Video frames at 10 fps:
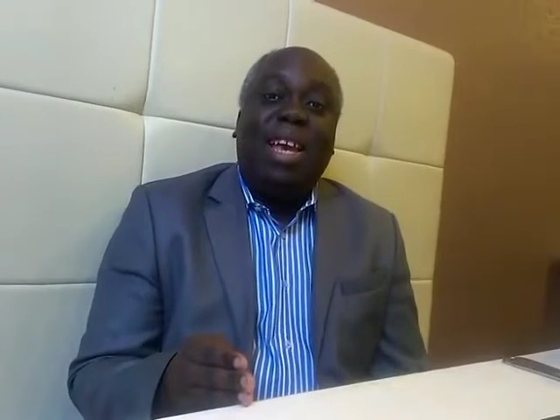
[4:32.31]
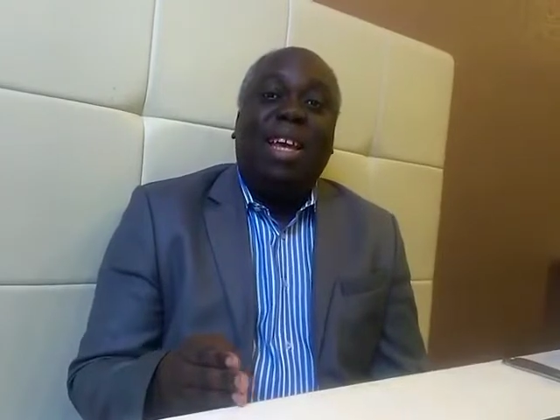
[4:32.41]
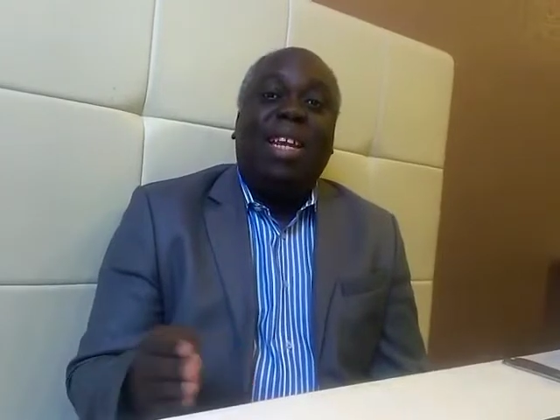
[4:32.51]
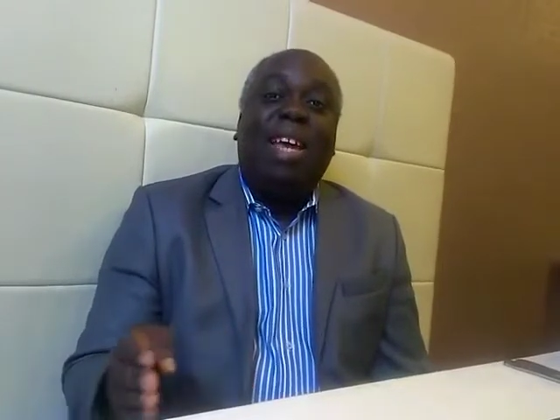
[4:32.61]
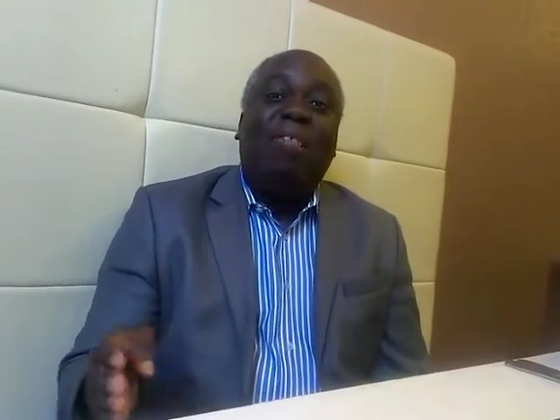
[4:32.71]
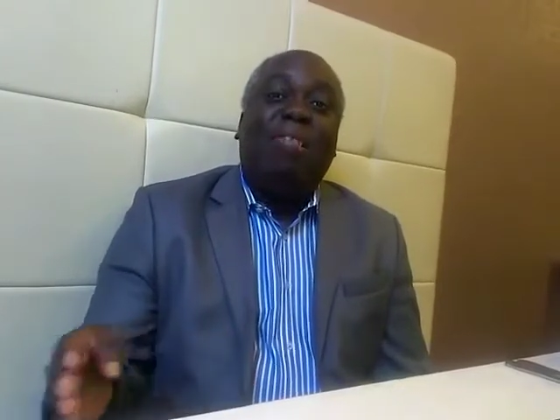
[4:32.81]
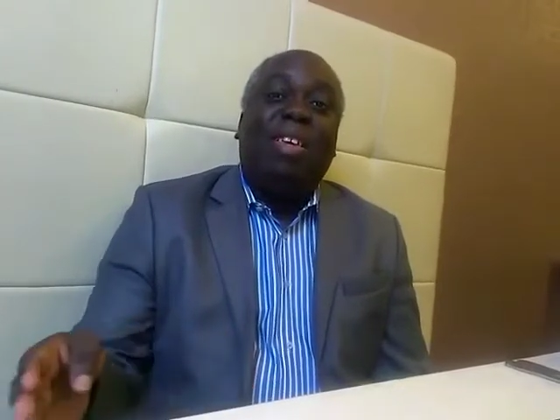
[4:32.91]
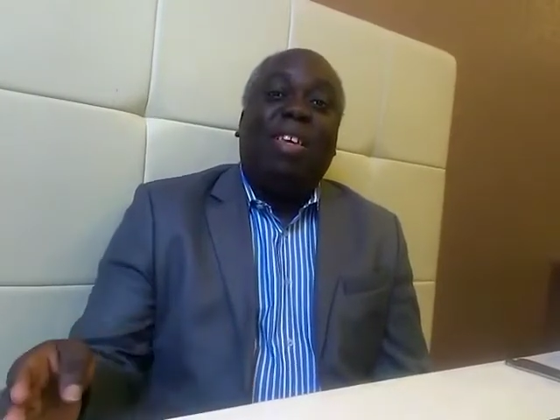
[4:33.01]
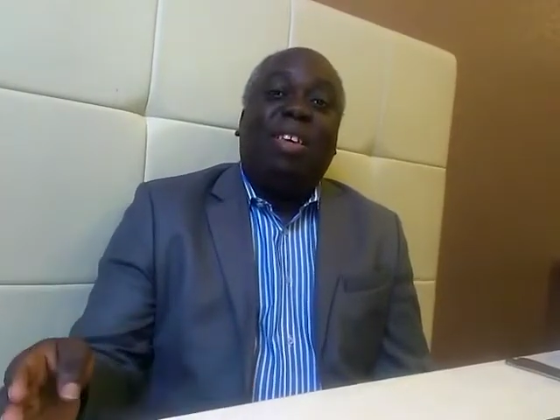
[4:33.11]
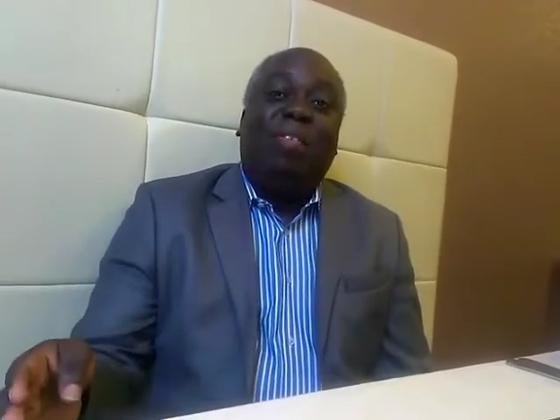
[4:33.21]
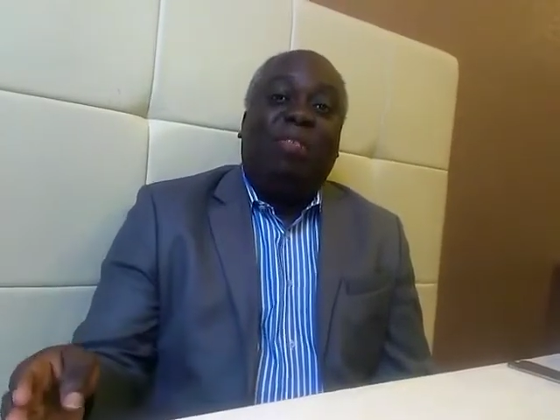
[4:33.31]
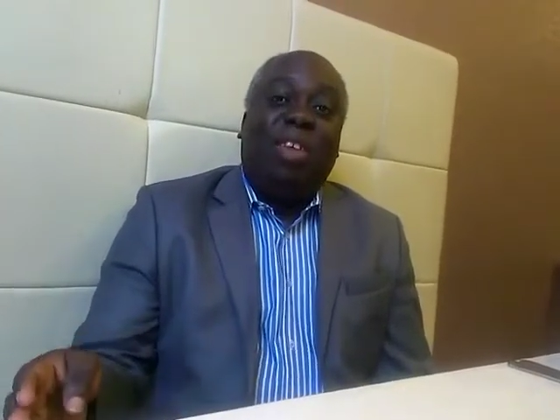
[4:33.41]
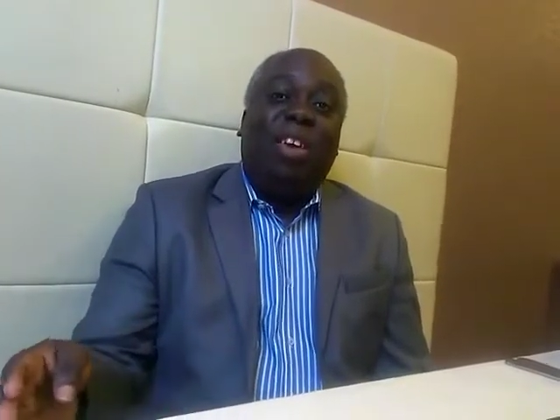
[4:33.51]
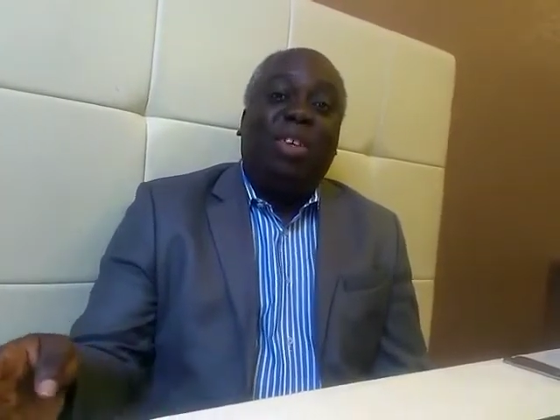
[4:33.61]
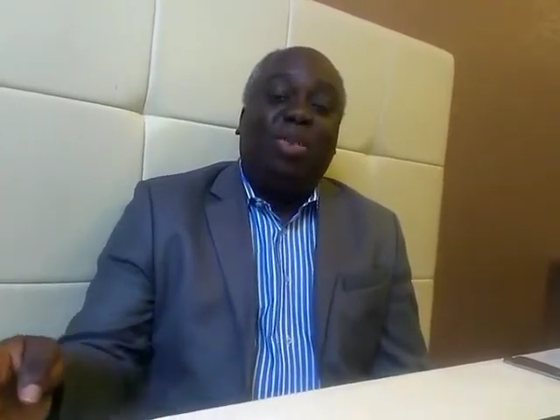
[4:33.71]
and have
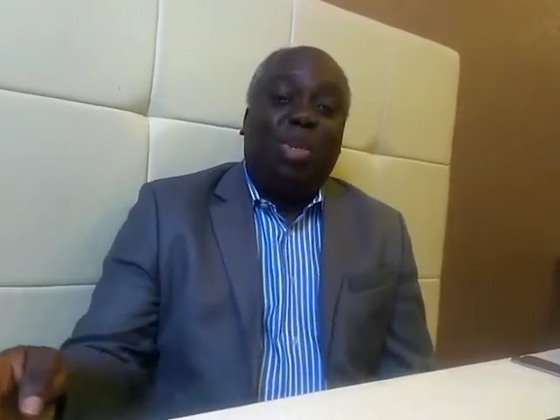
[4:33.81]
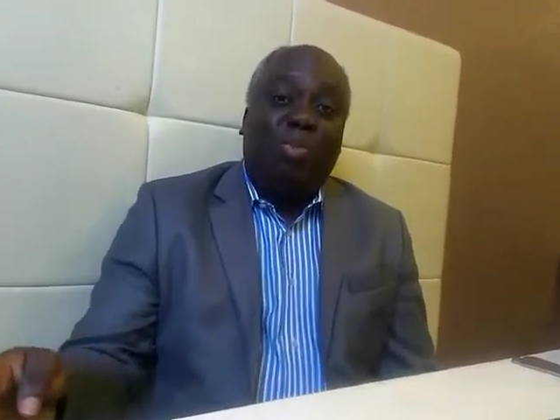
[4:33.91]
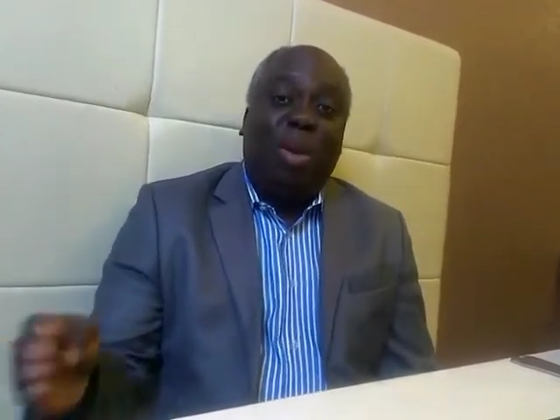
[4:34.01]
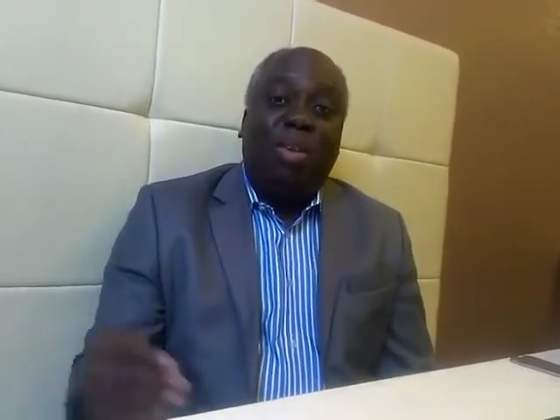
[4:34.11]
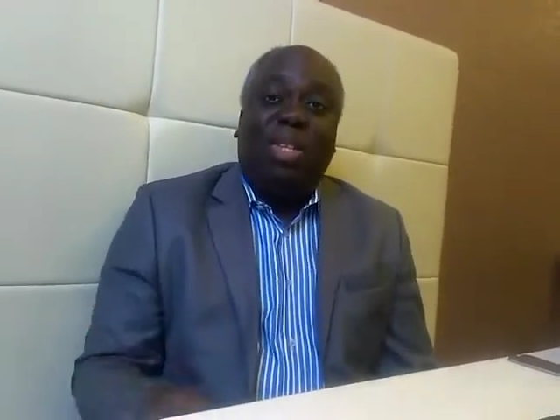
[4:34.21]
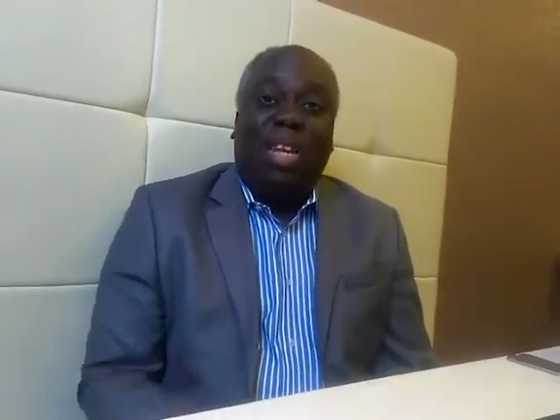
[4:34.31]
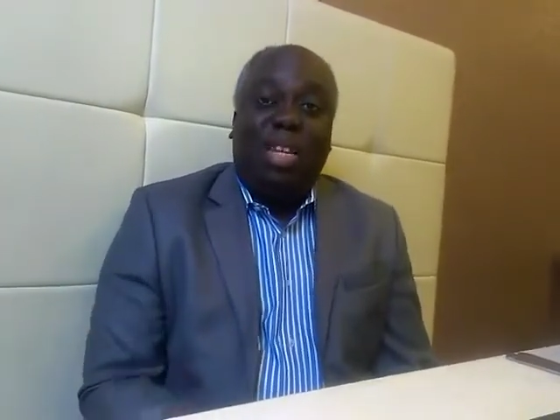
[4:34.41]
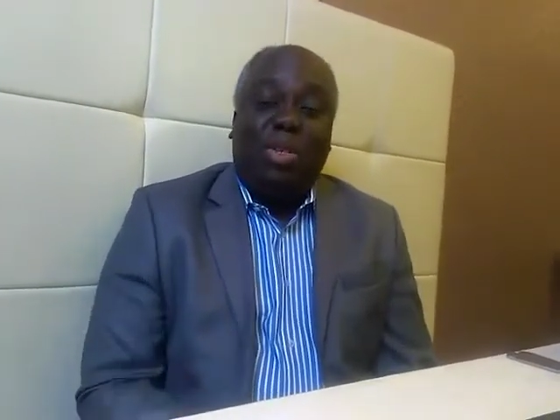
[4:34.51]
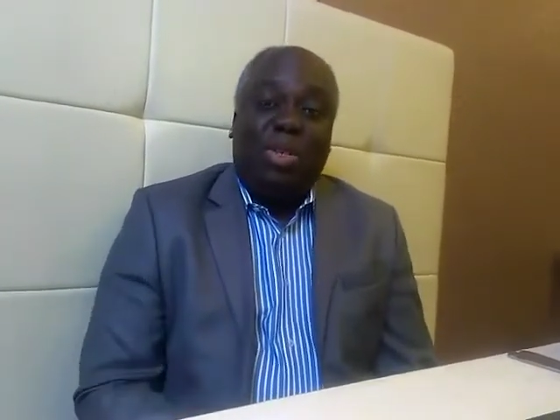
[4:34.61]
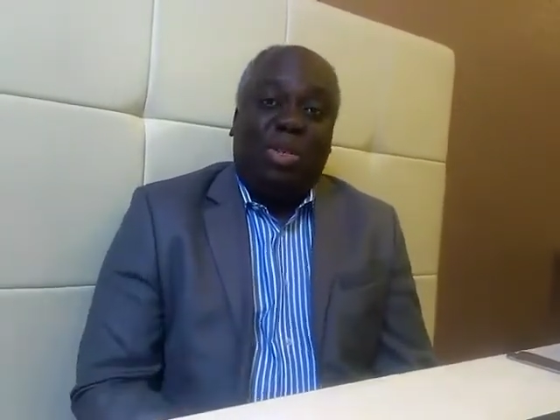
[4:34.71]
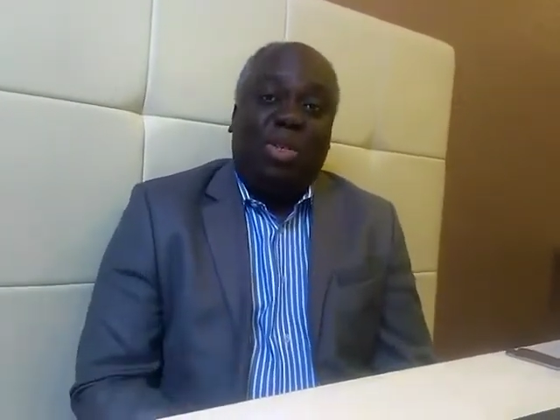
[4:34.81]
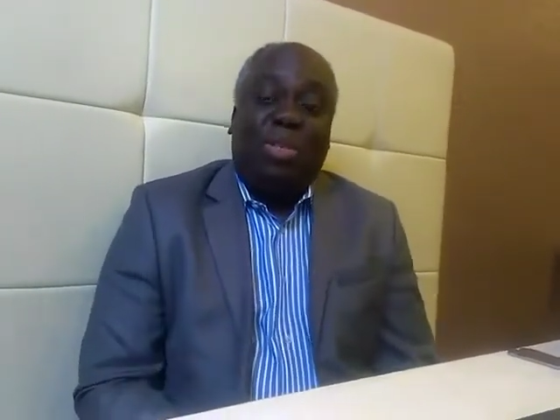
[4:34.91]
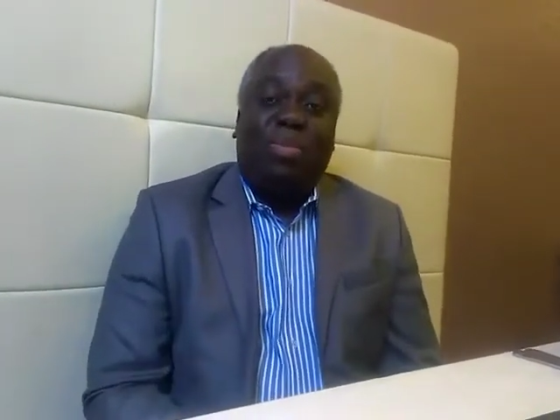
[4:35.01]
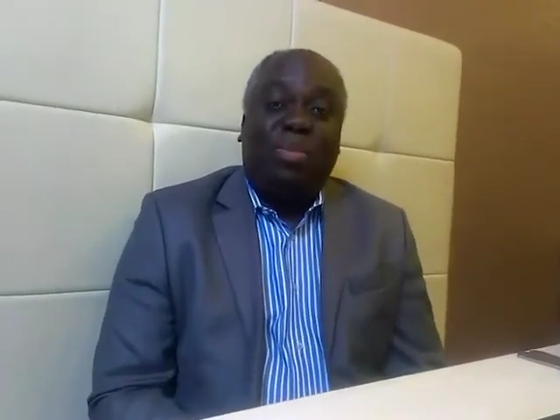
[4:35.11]
fair, transparent elections